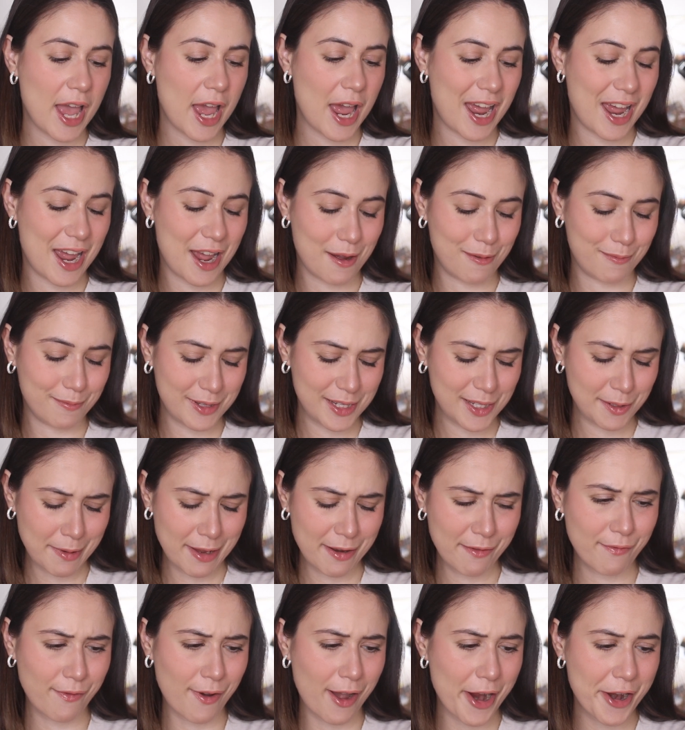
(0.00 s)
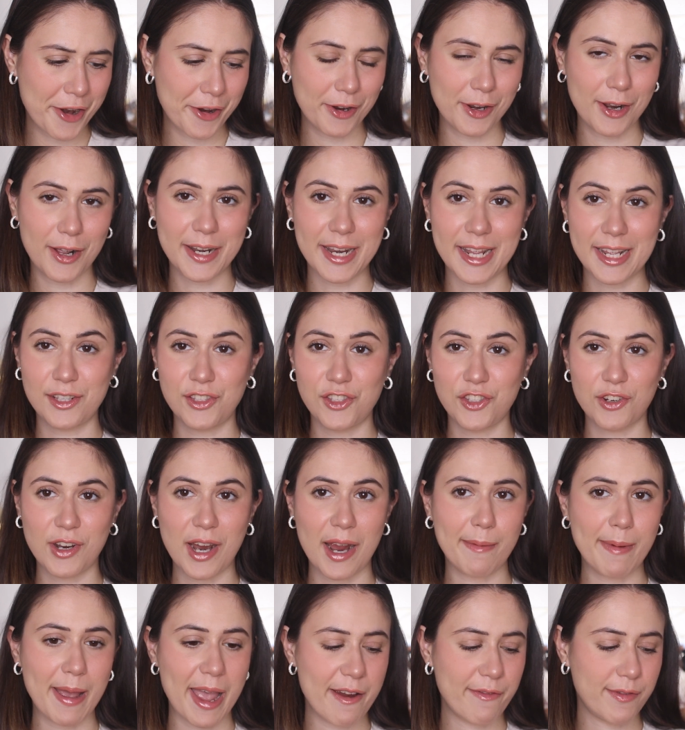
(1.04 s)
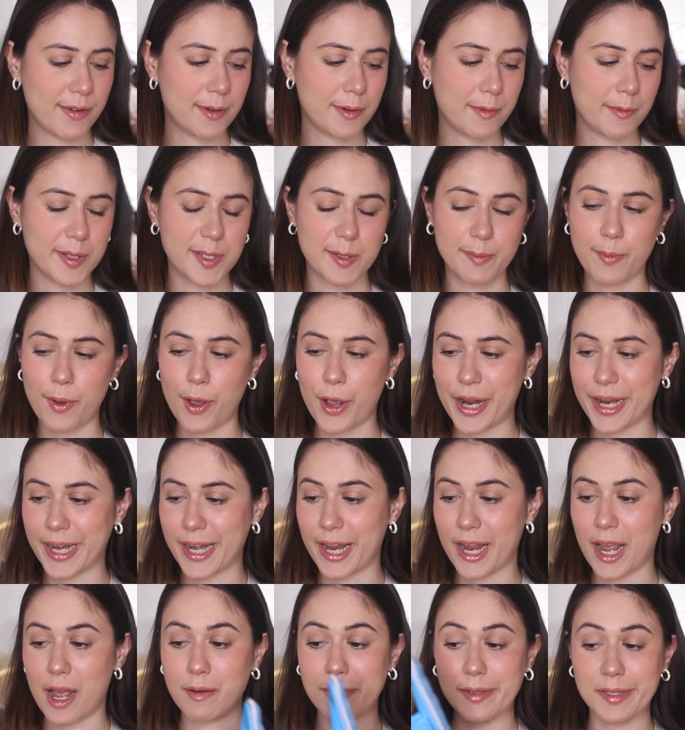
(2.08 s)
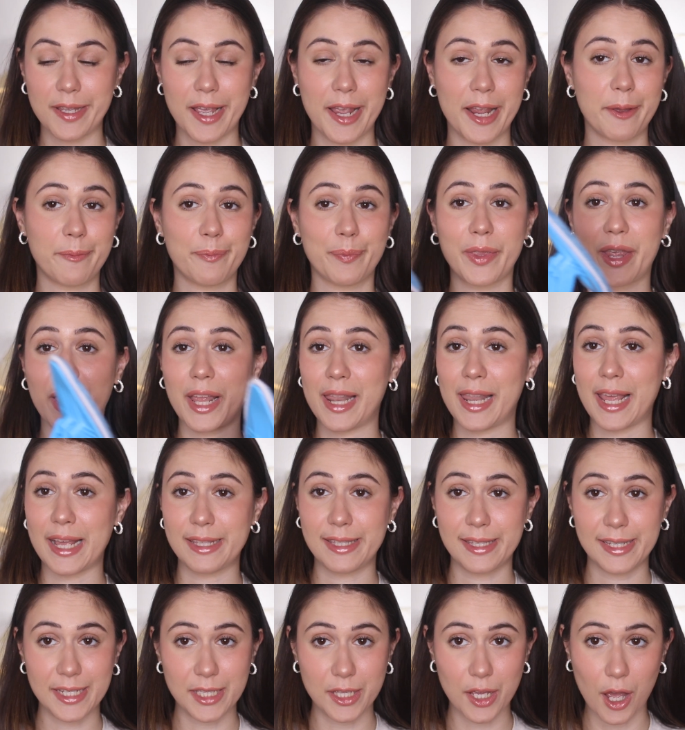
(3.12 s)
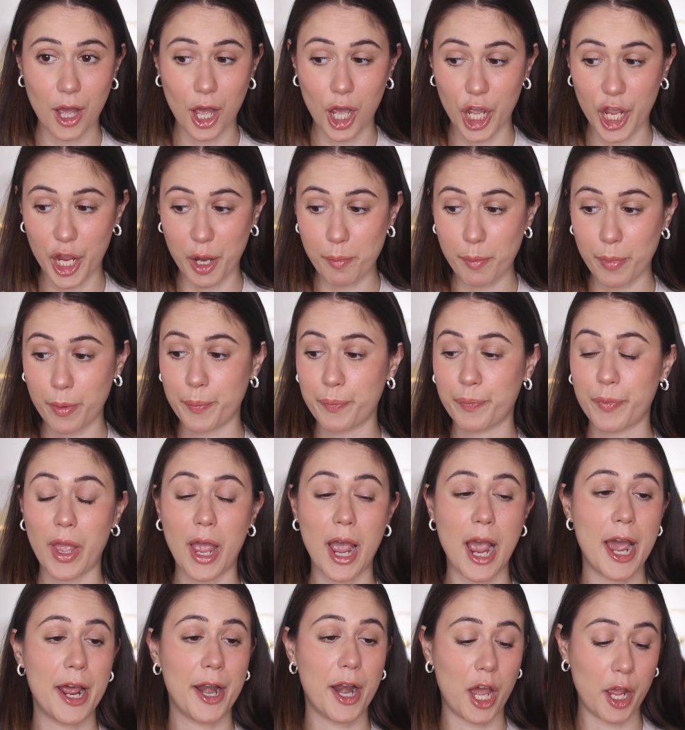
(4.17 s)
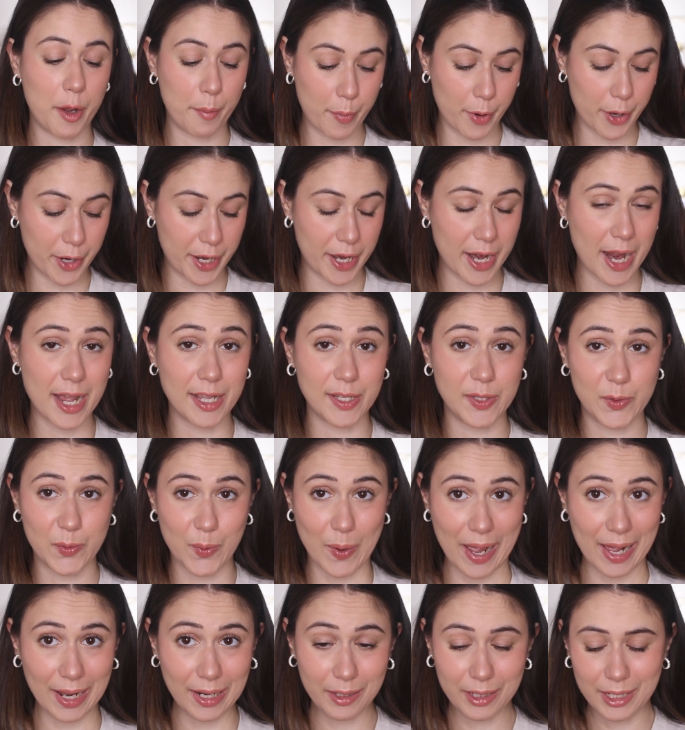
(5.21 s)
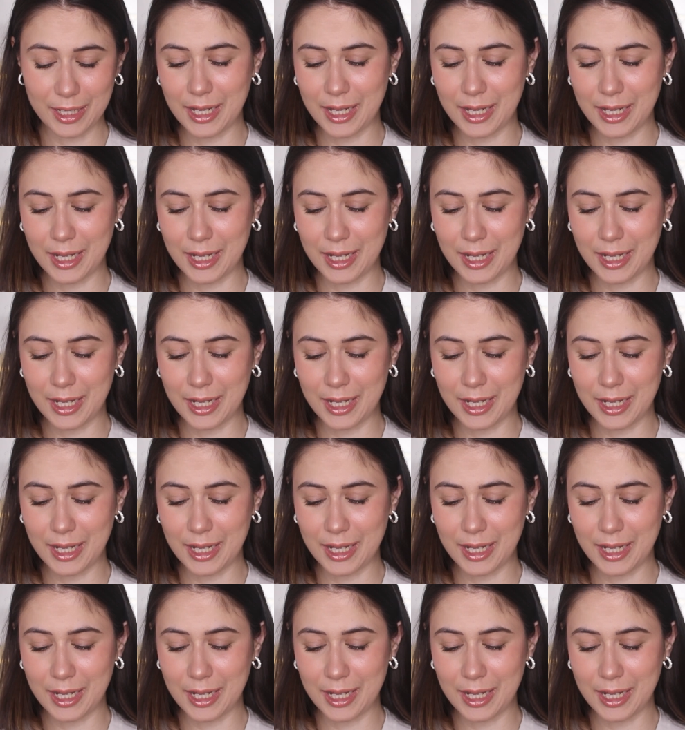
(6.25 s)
This went viral on Instagram. Everyone was buying it. I was like, let's see the hype. And I bought it as well.